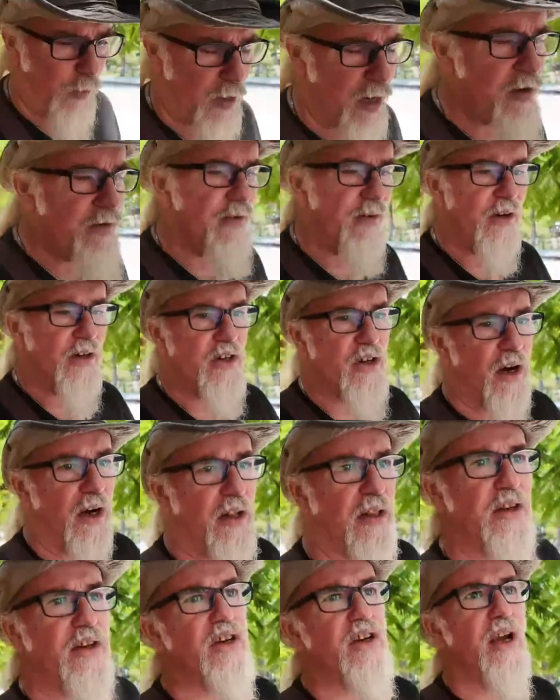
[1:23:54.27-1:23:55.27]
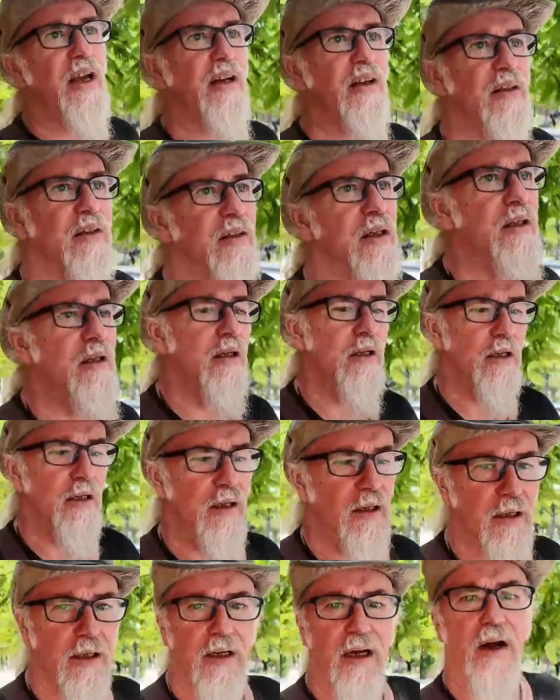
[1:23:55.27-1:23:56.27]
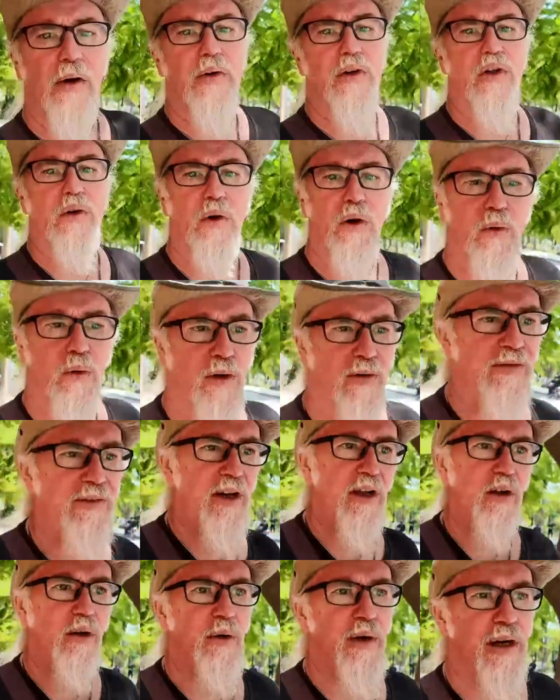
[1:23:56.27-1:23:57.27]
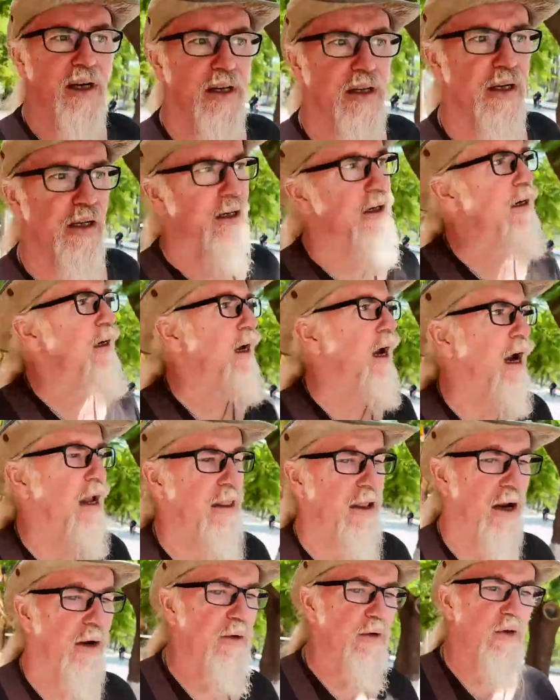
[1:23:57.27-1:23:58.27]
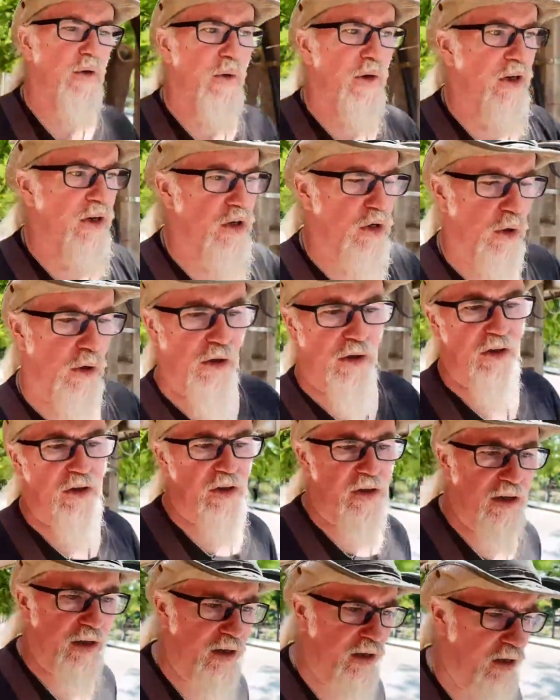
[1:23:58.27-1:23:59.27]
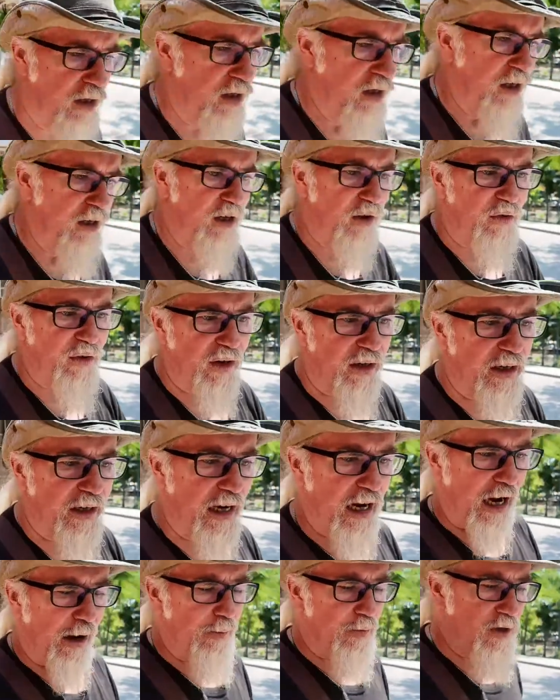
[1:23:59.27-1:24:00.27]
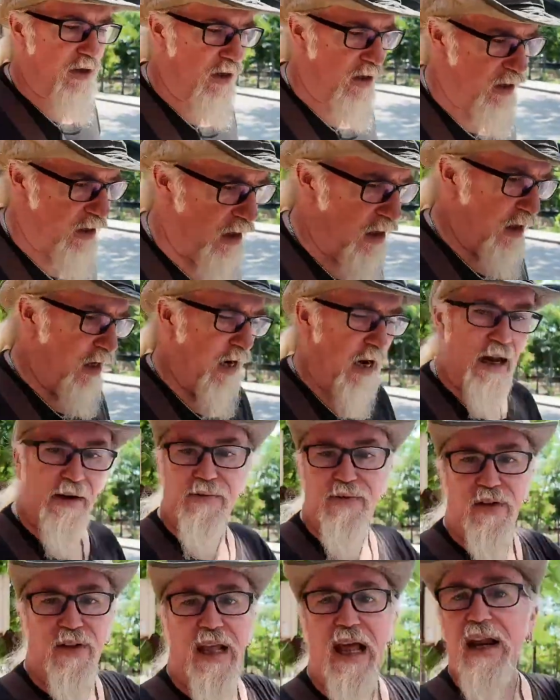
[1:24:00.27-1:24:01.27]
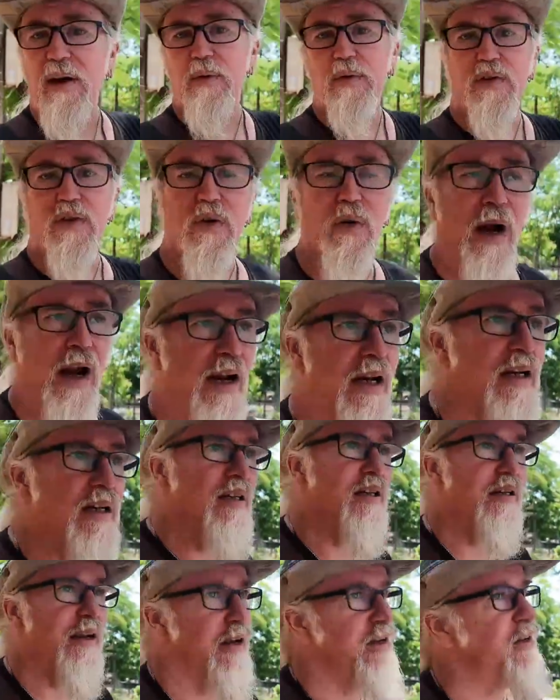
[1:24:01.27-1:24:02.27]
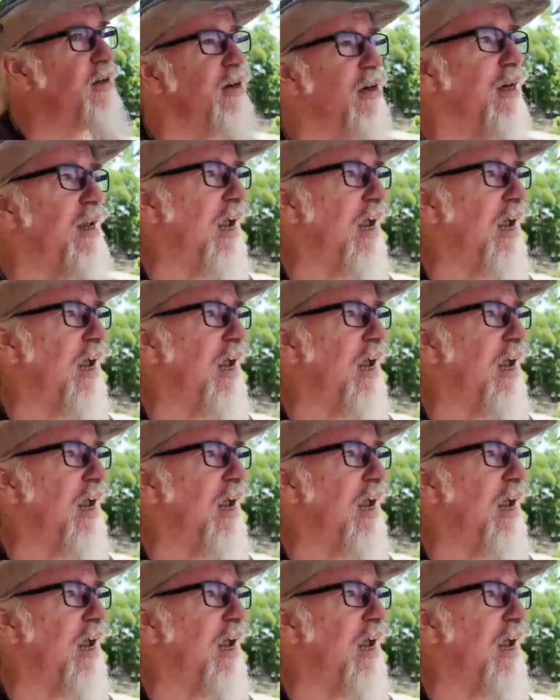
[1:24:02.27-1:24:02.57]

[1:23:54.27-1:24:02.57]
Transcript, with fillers: when I first started the channel, I was doing one video a week, and then I was doing shorts to fill in the gaps. And for that, it was great, because it